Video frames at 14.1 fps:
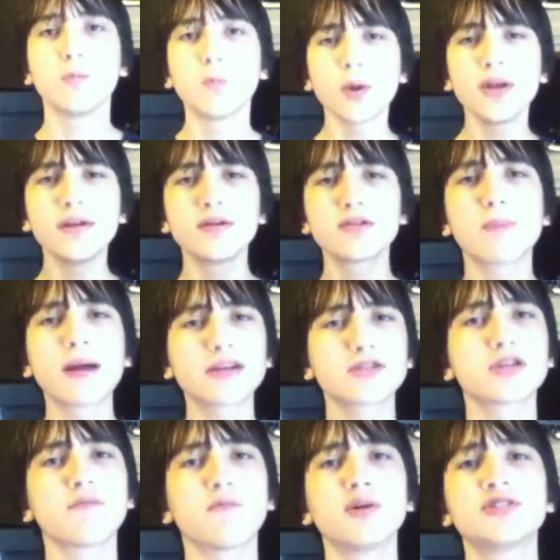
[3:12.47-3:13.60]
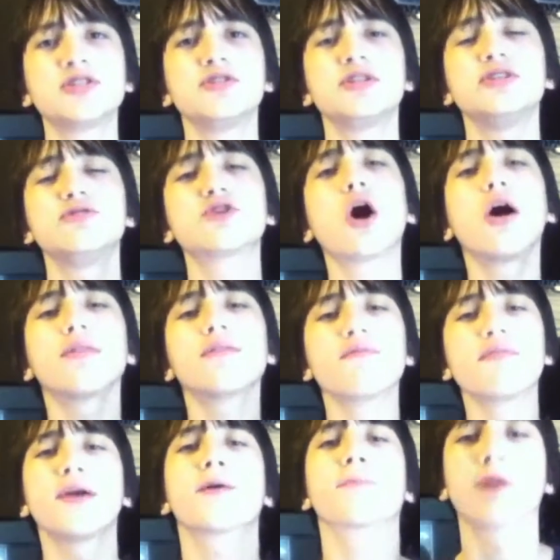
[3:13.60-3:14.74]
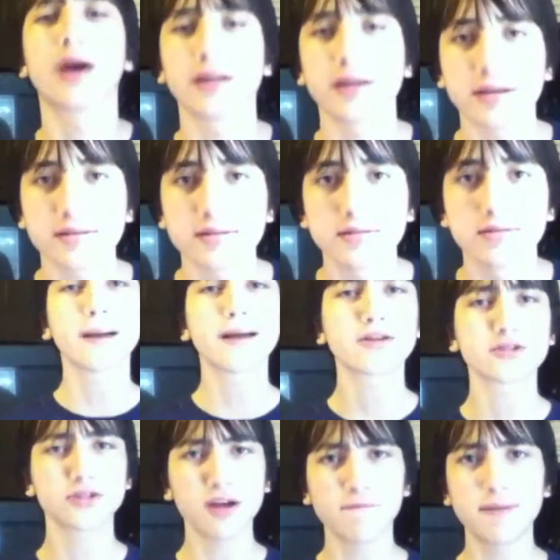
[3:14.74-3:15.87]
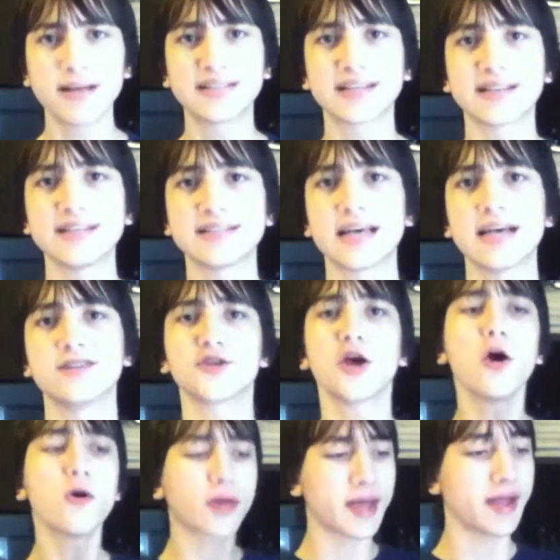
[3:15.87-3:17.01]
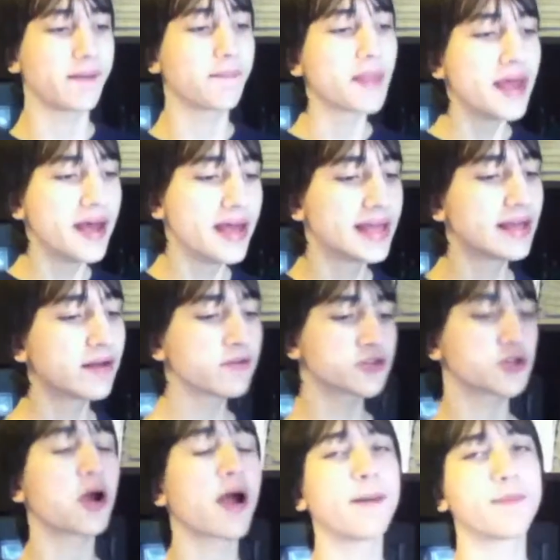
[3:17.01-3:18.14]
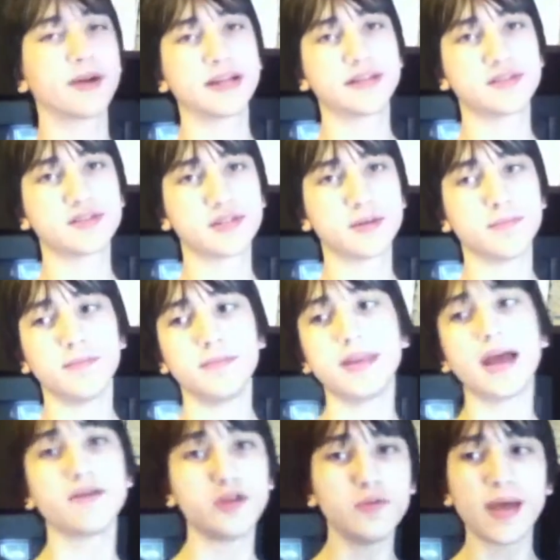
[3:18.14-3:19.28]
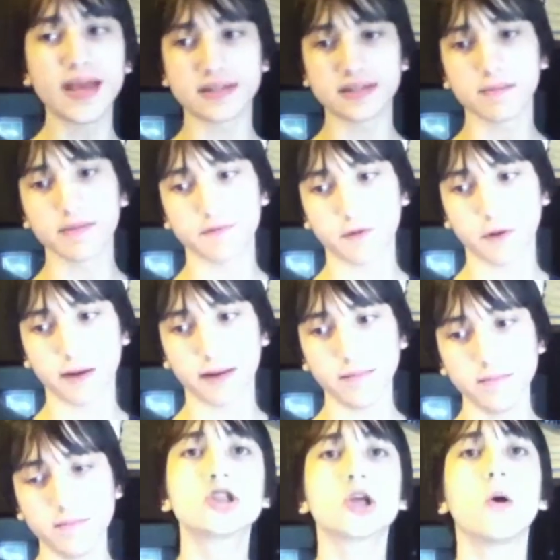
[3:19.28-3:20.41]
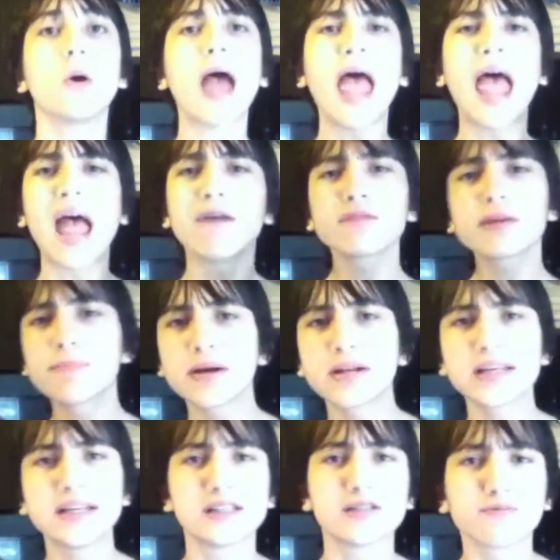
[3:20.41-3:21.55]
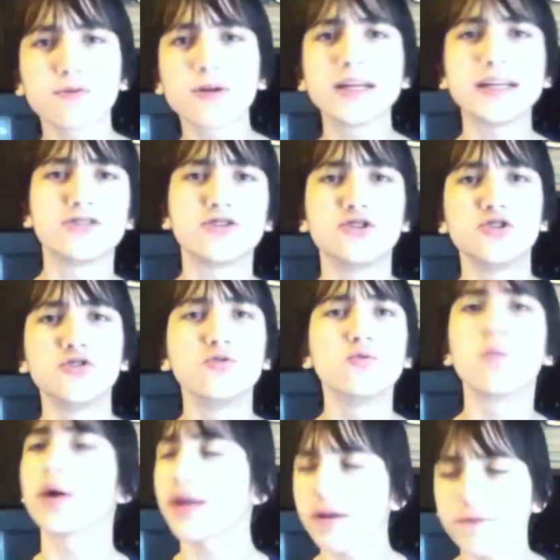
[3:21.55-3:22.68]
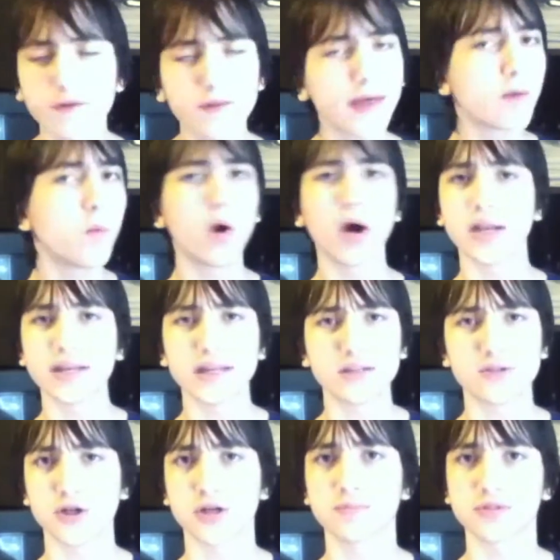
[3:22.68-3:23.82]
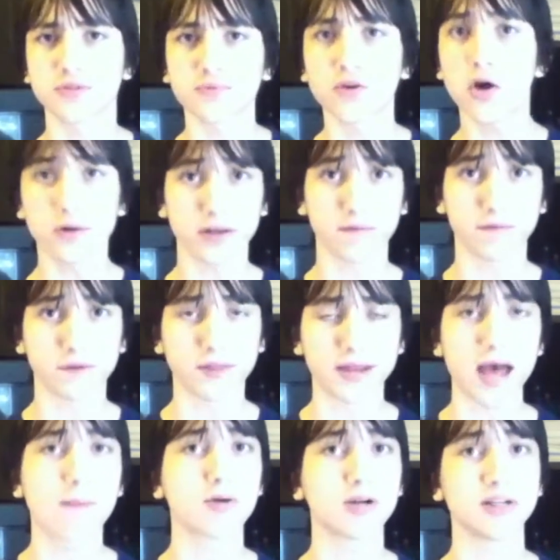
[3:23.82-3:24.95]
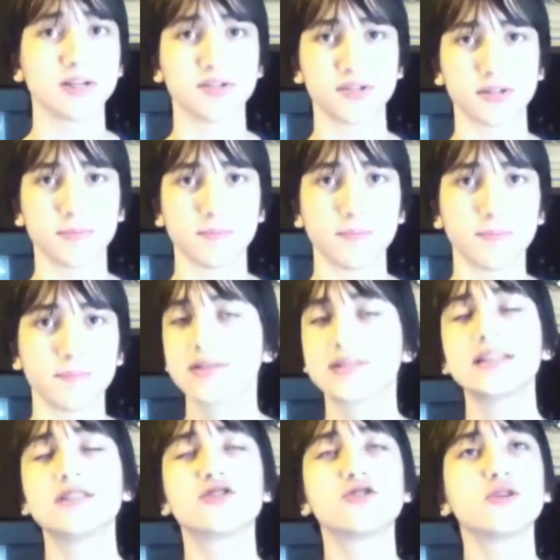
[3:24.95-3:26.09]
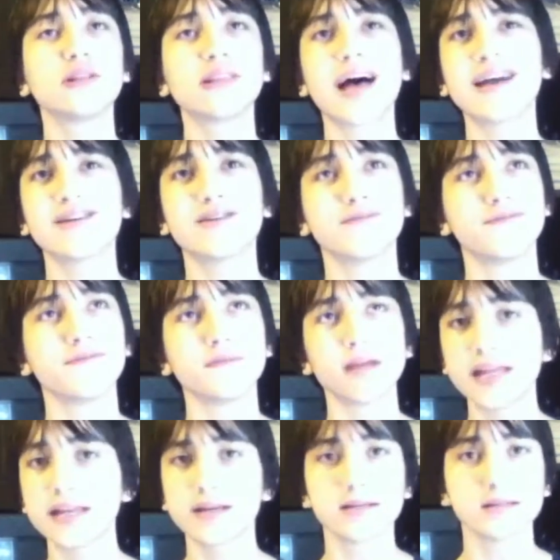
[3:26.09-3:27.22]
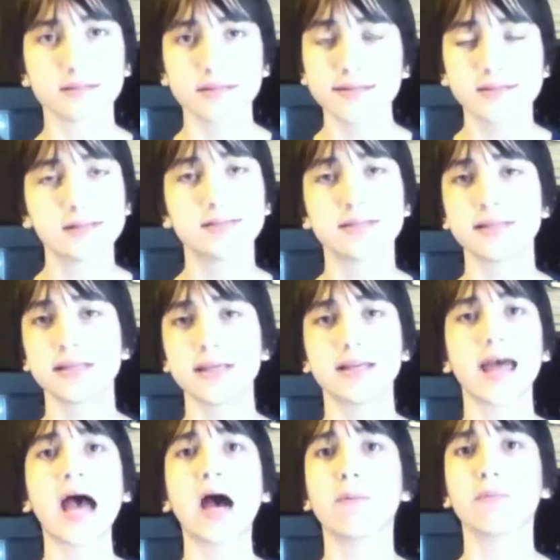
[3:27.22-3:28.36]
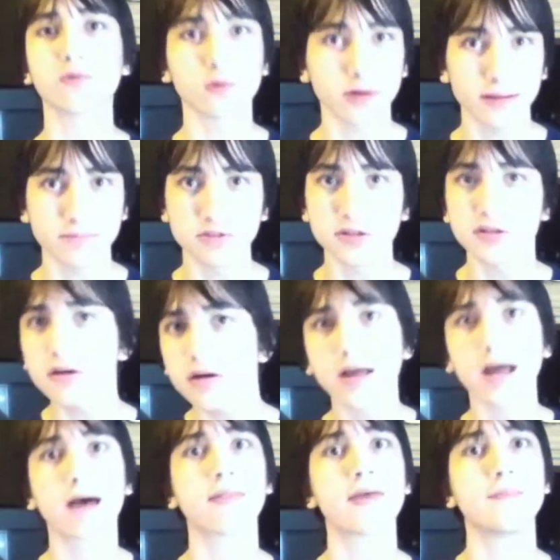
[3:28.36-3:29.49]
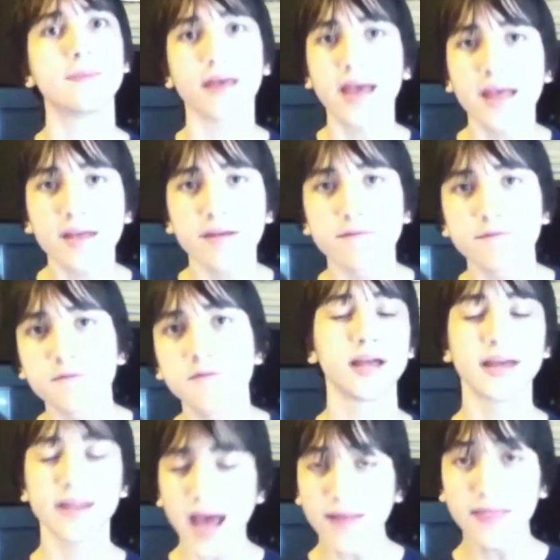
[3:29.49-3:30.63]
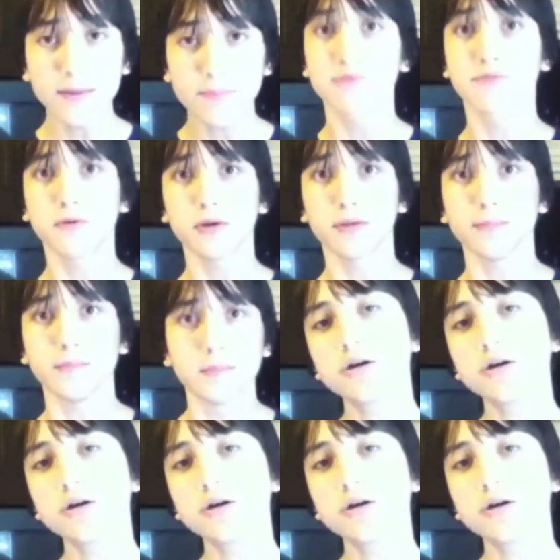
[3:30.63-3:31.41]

In Windows, Microsoft wants you to use all of their products. Microsoft basically says, okay, here's our operating system. Now you make something for it. So everybody is free to do whatever they want in terms of coding for that operating system. This leads to a lot of inconsistency in how programs look, how they behave, and how they perform.